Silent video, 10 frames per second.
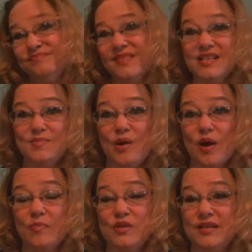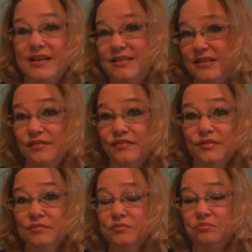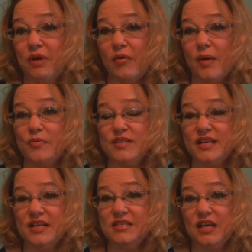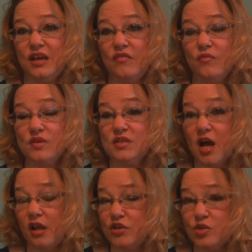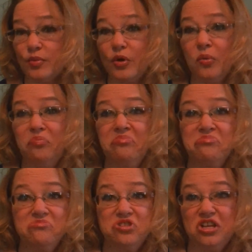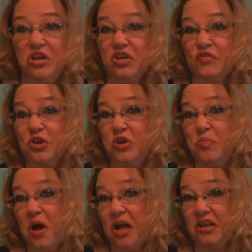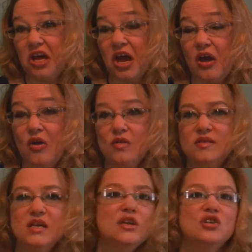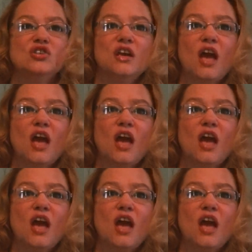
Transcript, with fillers: is my representative. My representative was knowledgeable. She looked for coupon codes. She